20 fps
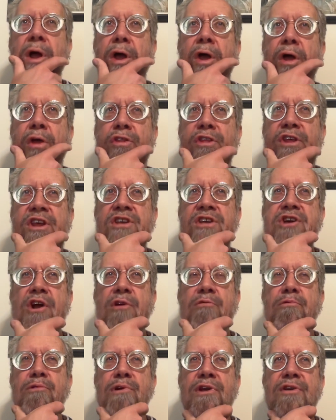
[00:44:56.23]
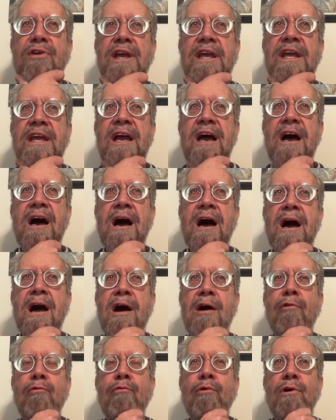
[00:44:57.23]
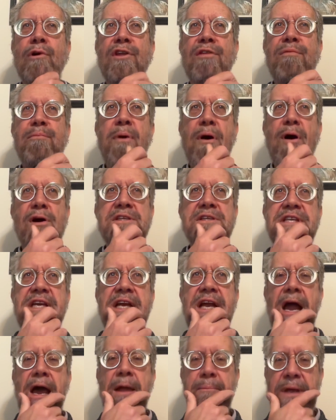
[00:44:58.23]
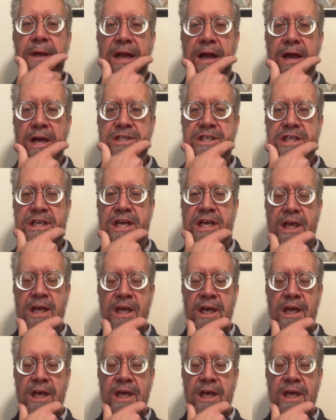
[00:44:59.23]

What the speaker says: These are really worth pausing on because